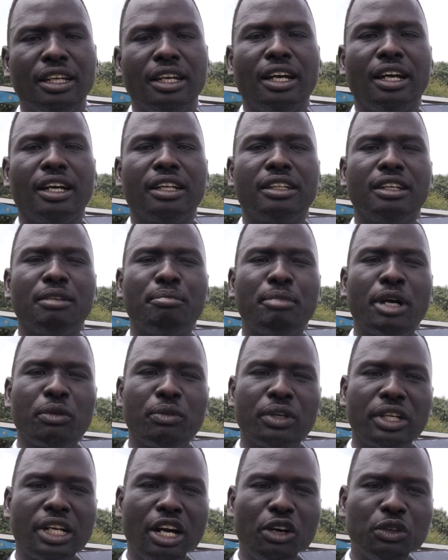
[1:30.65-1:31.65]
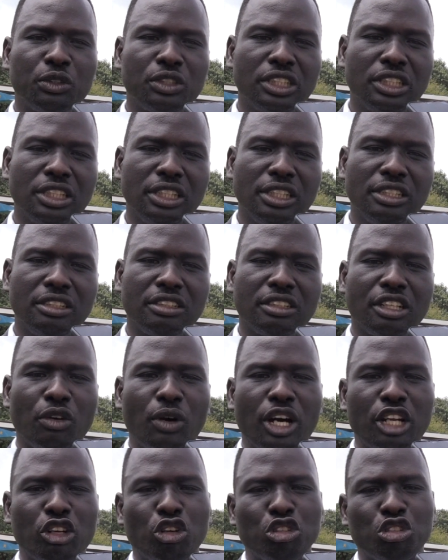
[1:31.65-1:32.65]
And Magwi County is the
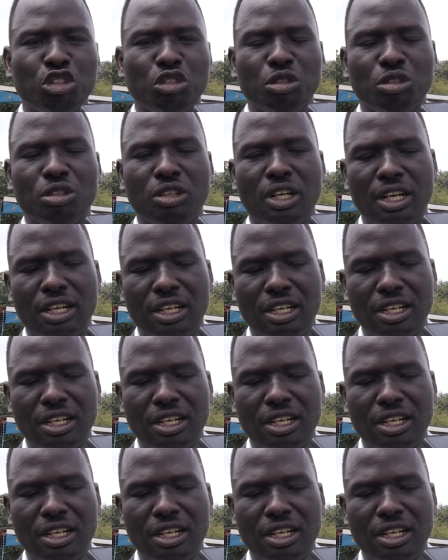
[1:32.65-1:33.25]
one also